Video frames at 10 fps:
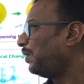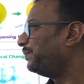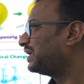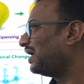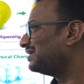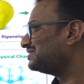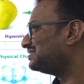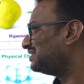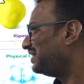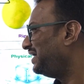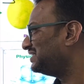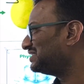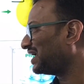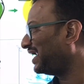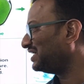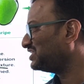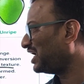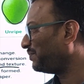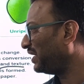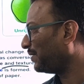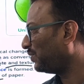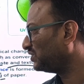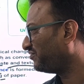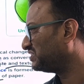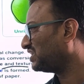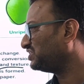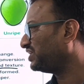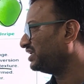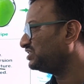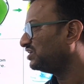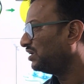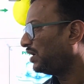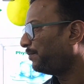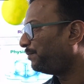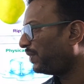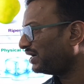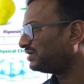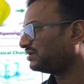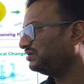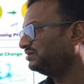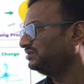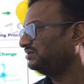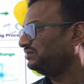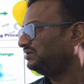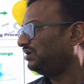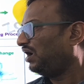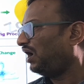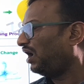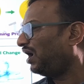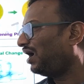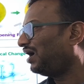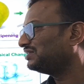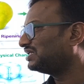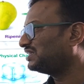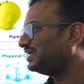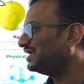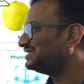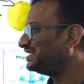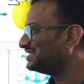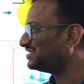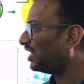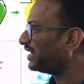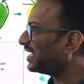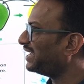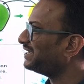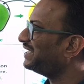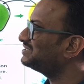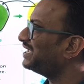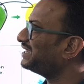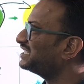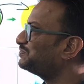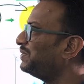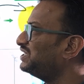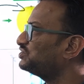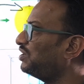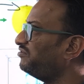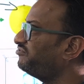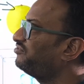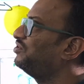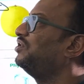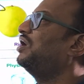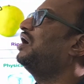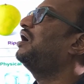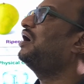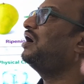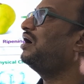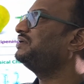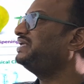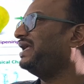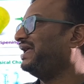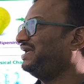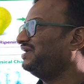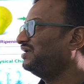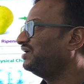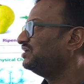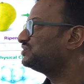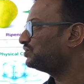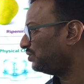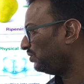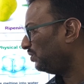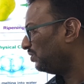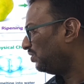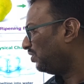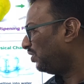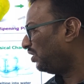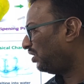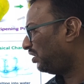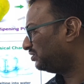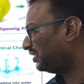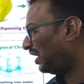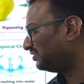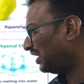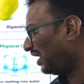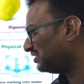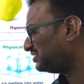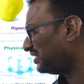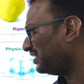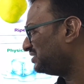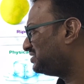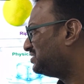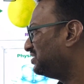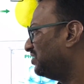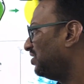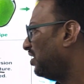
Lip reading: because it is the correct statement about the physical change. But the thing is, it is not a correct exact explanation of A. So the answer is